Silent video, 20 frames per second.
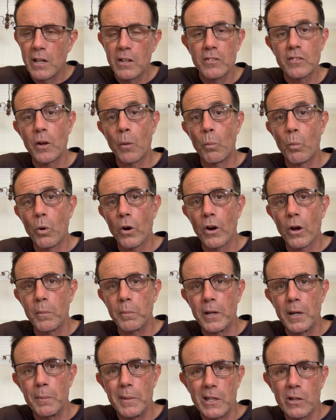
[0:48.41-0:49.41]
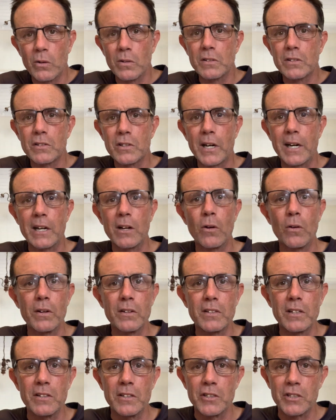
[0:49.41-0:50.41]
So what I'm going to be concentrating on
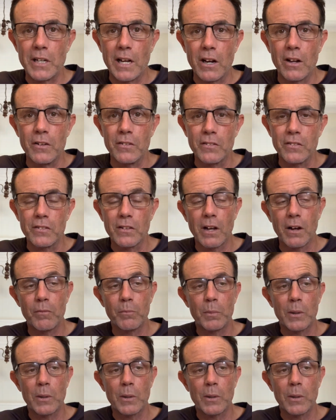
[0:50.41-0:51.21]
is in the shallows and stuff,